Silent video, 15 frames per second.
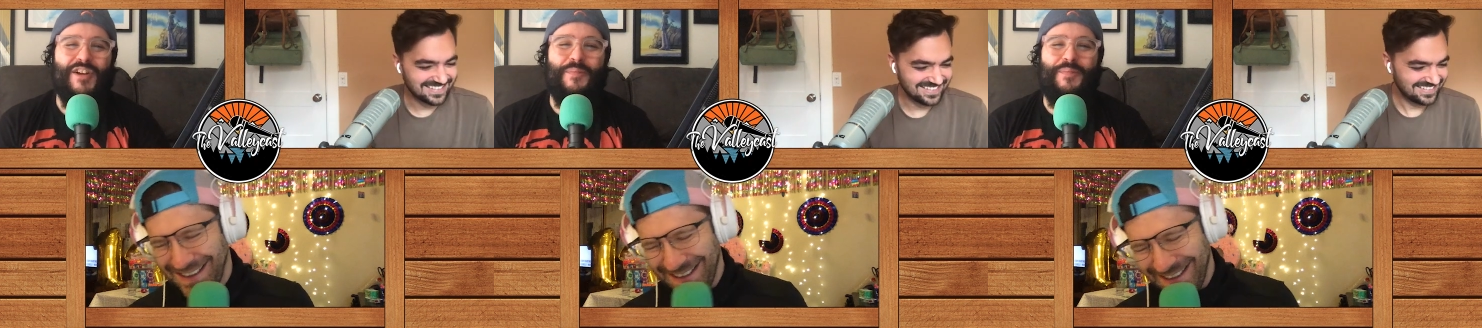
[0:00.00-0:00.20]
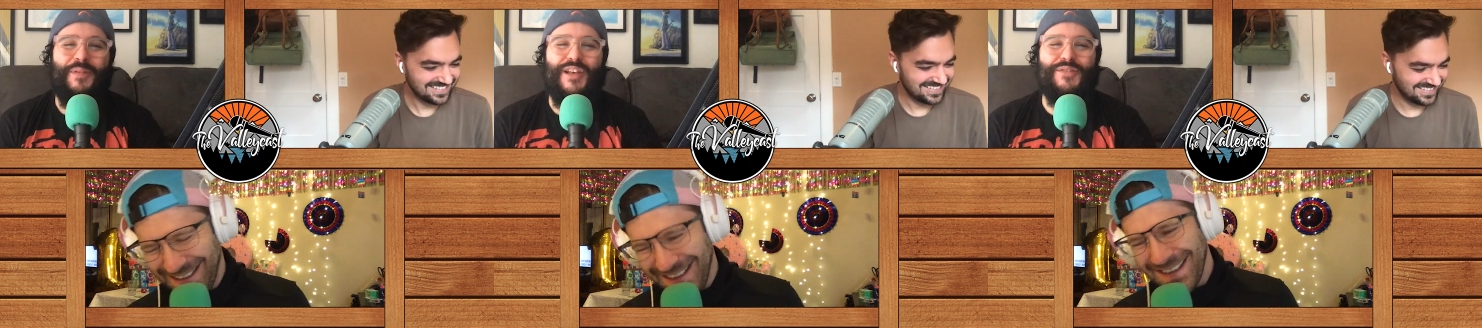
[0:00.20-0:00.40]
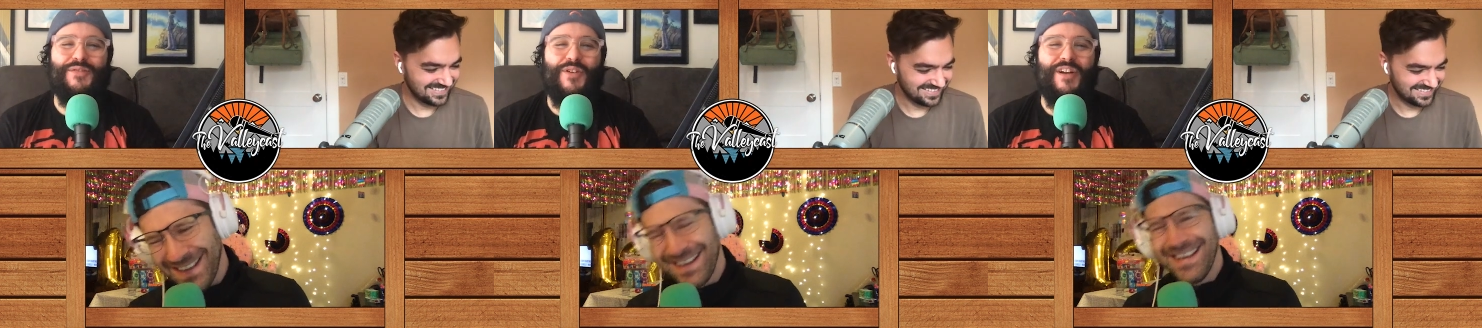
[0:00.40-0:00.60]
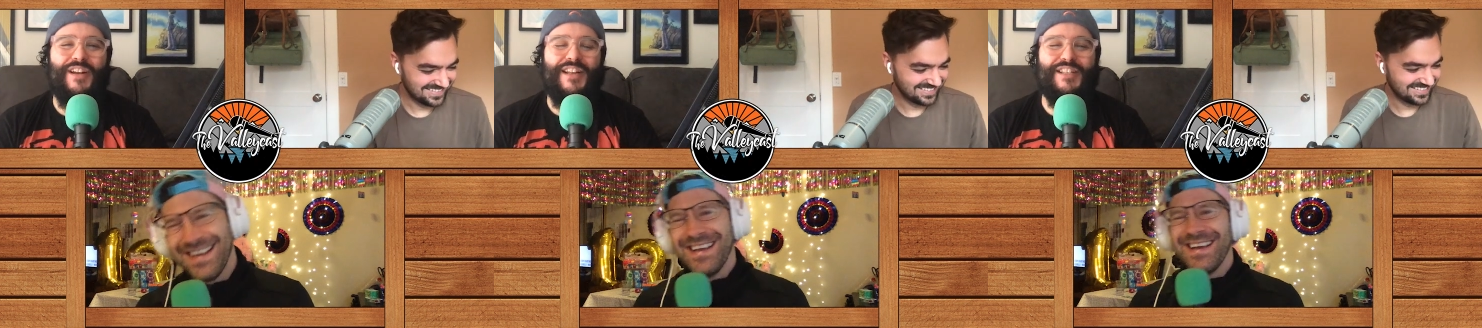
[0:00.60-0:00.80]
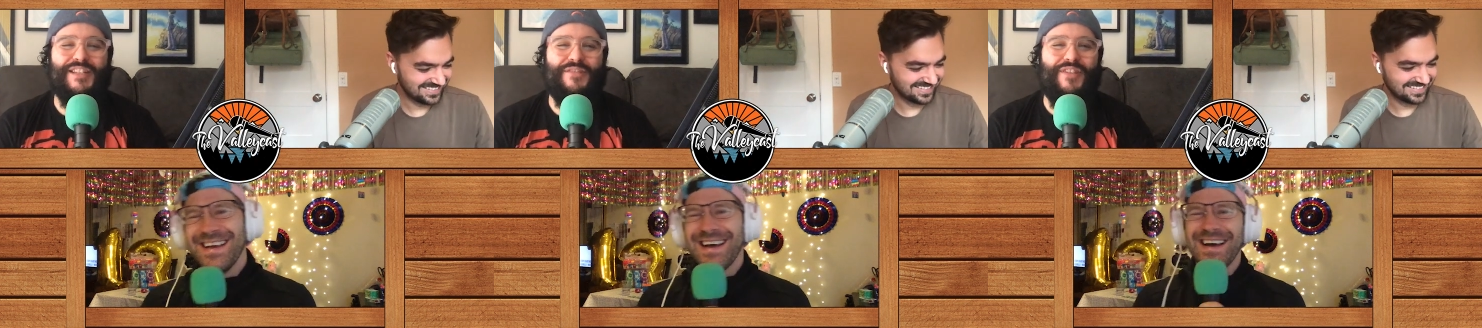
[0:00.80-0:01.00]
Speaker 1: Your
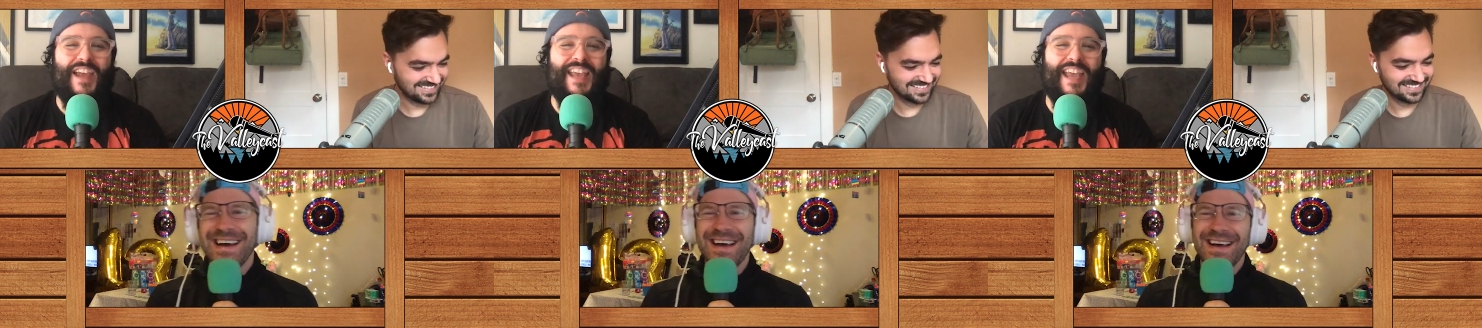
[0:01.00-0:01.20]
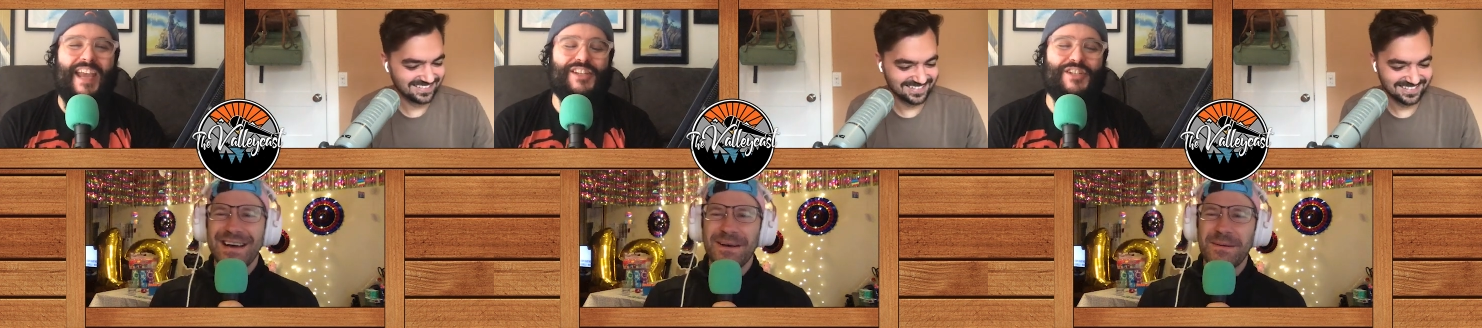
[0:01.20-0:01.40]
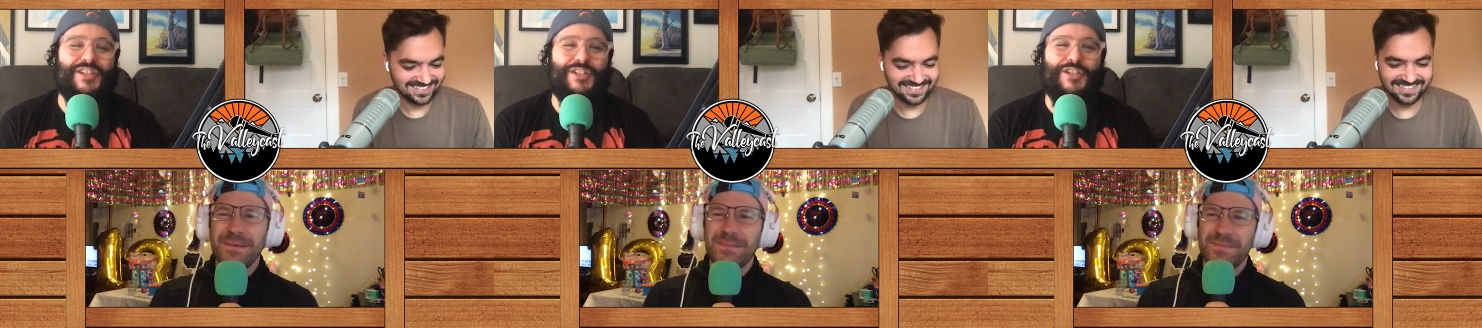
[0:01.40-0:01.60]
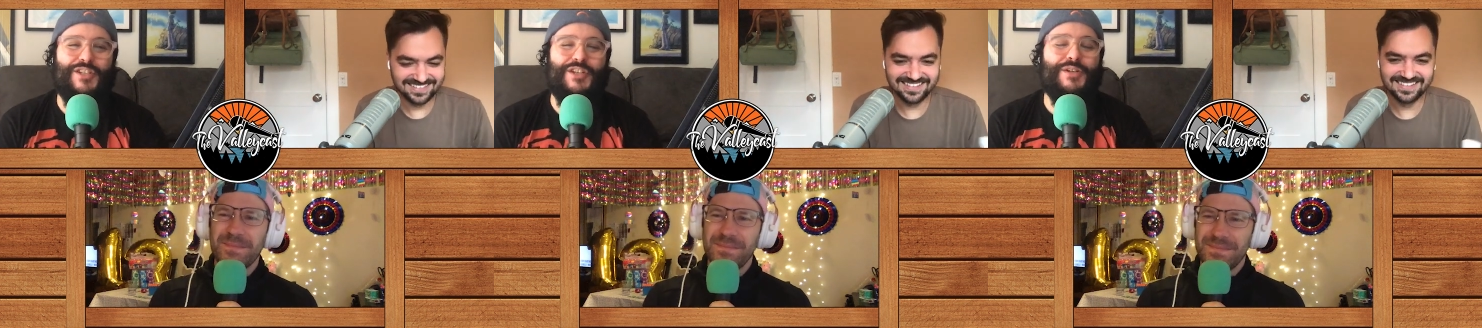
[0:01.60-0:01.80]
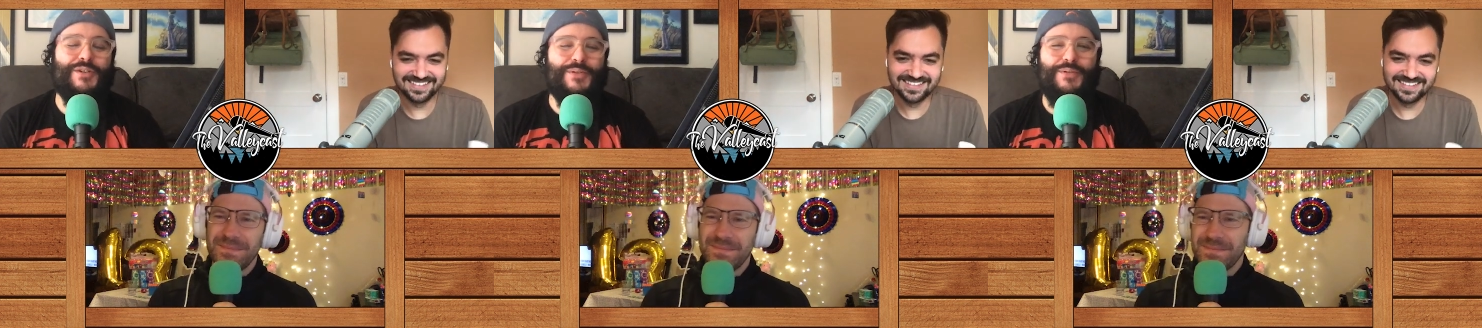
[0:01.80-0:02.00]
PS4 needs a vacation
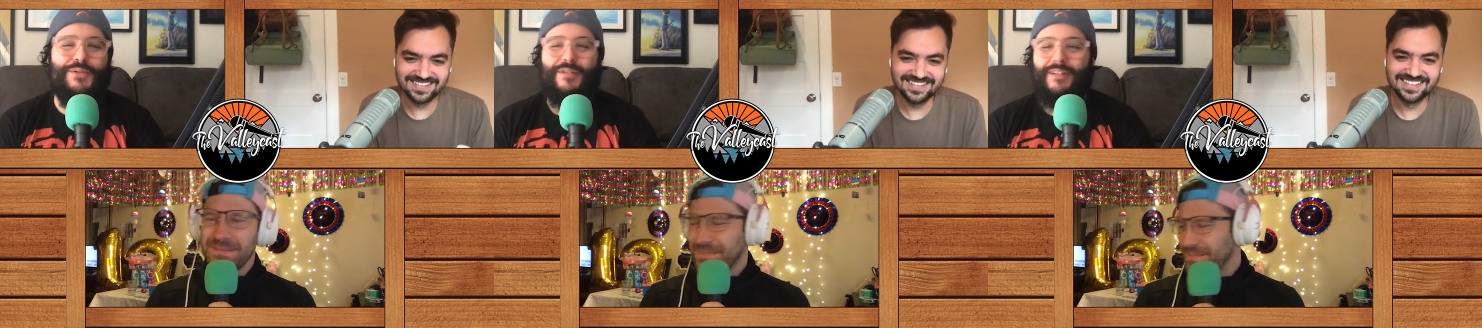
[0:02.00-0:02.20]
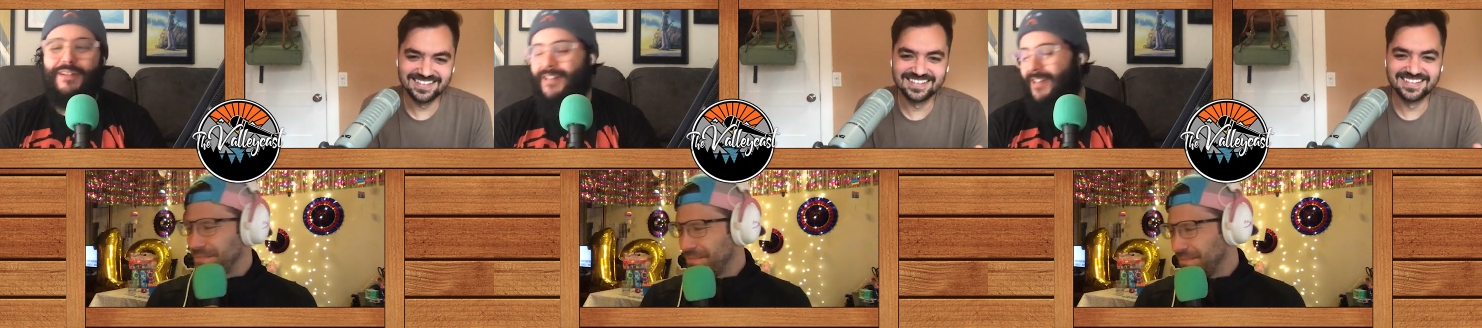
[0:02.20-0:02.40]
too.